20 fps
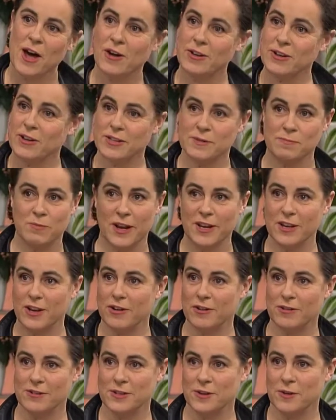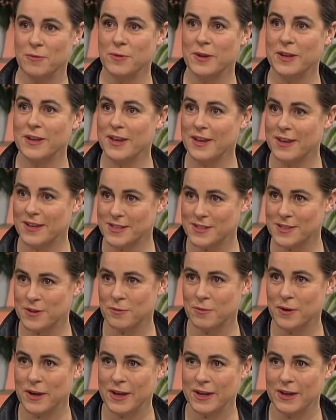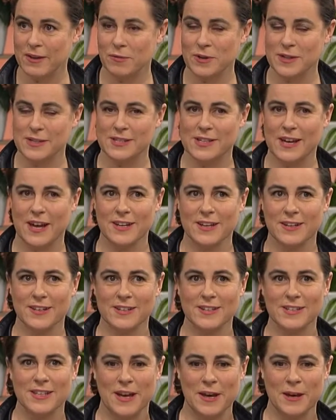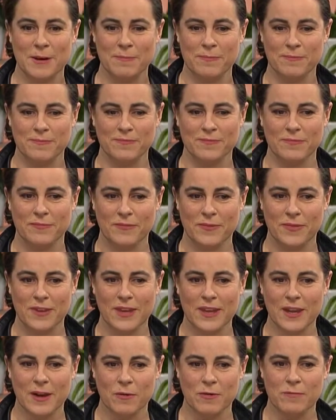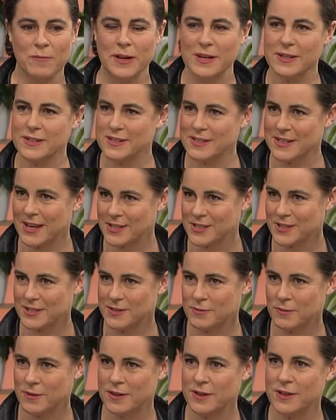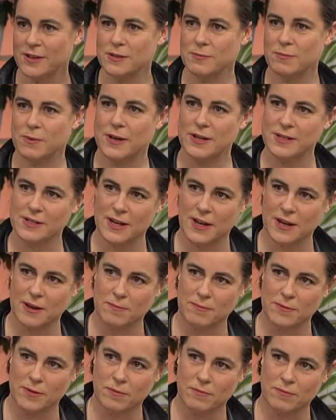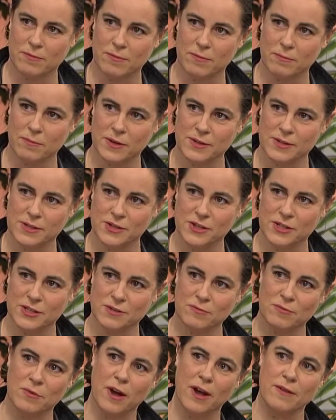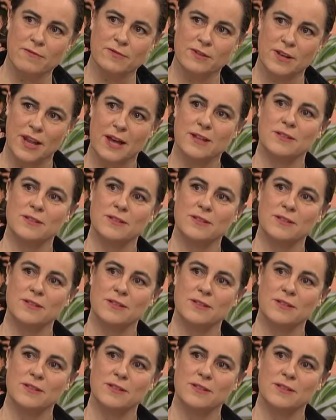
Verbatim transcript: Oh no, it's brand new. So okay. yeah, so we we started um, yeah, we've been in discussions with it, but um, the musicians arrived